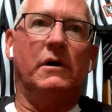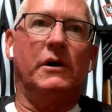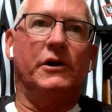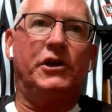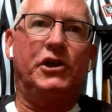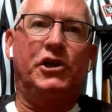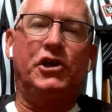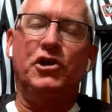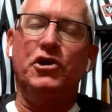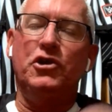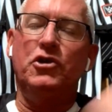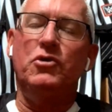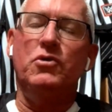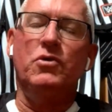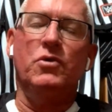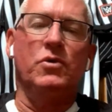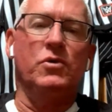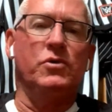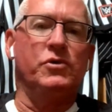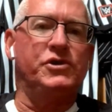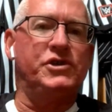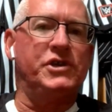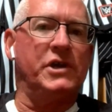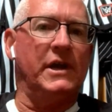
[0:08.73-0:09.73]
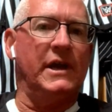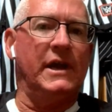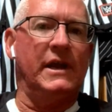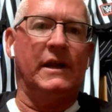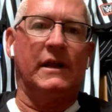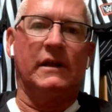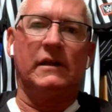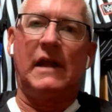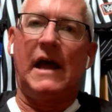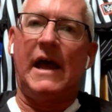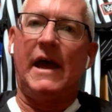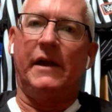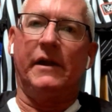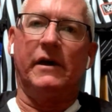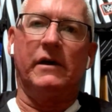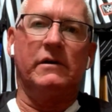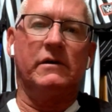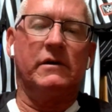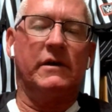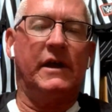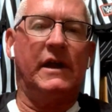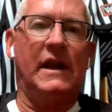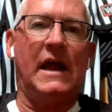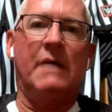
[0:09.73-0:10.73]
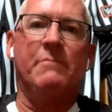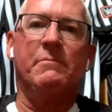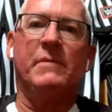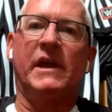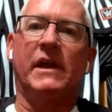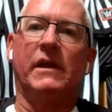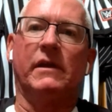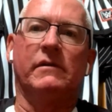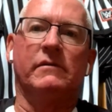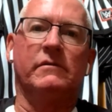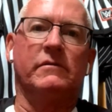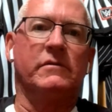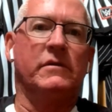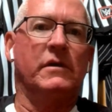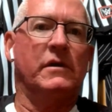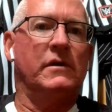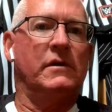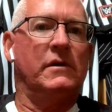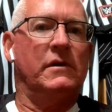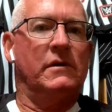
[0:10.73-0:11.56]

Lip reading: huge in Atlanta, and I mean,